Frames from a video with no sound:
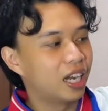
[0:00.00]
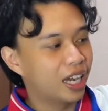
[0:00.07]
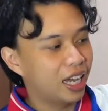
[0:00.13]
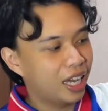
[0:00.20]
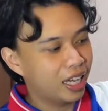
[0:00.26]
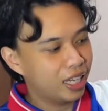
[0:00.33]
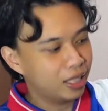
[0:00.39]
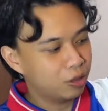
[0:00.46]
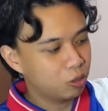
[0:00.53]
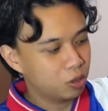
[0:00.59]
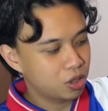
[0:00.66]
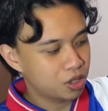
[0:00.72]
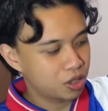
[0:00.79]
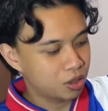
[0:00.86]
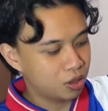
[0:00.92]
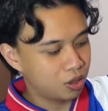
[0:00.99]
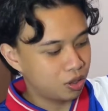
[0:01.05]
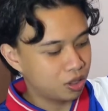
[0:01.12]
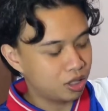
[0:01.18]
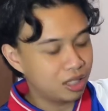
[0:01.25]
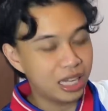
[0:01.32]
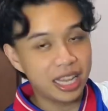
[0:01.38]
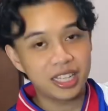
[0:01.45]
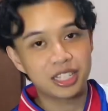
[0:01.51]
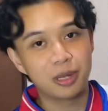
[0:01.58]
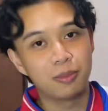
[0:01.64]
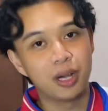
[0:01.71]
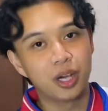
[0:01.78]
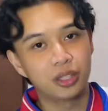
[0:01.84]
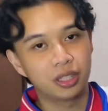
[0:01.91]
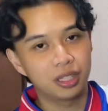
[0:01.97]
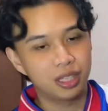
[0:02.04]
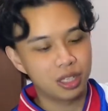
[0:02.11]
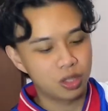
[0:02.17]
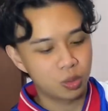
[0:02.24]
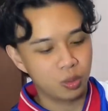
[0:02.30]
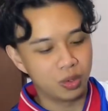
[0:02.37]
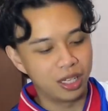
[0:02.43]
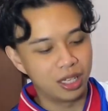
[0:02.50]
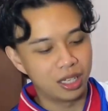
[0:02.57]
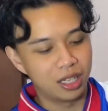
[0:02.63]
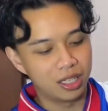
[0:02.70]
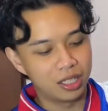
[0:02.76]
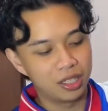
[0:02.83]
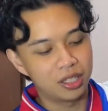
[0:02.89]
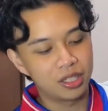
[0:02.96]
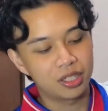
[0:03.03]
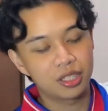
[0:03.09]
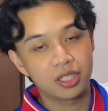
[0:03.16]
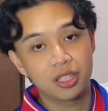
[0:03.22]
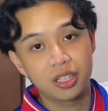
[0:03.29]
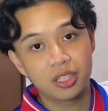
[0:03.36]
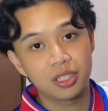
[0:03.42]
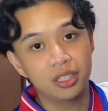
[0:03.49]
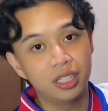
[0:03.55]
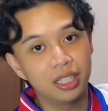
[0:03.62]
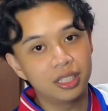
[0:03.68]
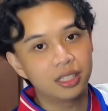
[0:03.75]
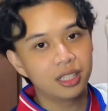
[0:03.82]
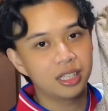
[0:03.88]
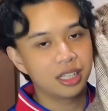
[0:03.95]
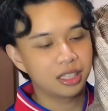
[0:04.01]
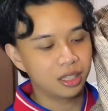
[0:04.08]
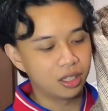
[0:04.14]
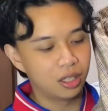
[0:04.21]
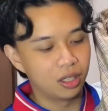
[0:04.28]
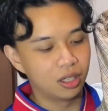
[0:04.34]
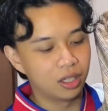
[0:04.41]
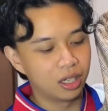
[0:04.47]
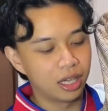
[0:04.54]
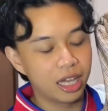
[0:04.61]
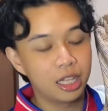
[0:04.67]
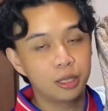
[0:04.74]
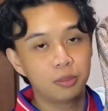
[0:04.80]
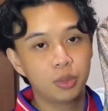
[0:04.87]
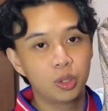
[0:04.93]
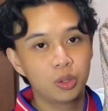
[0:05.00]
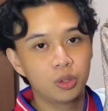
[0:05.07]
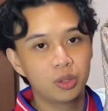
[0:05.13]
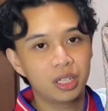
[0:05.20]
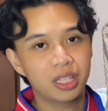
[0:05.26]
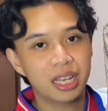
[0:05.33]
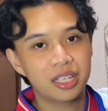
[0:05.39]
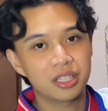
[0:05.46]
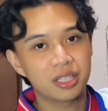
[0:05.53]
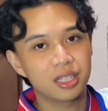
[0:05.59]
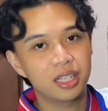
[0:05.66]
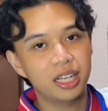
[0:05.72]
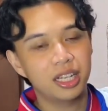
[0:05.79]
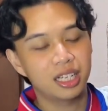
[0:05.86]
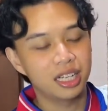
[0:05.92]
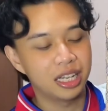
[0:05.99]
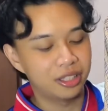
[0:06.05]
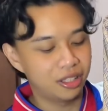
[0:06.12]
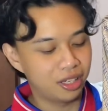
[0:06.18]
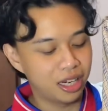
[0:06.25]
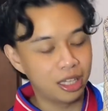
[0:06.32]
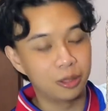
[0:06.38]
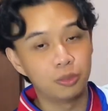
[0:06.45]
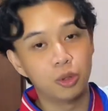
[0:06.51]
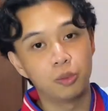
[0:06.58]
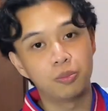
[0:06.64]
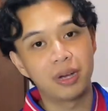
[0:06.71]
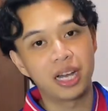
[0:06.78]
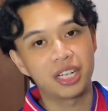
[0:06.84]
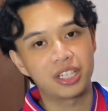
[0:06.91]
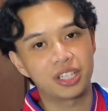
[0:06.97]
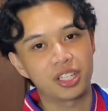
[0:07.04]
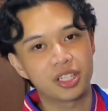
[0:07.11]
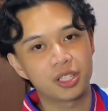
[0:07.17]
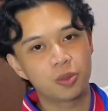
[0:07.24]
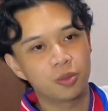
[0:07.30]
And what's nice about it as well is this detail at the elbow. It has like leather elbow patches.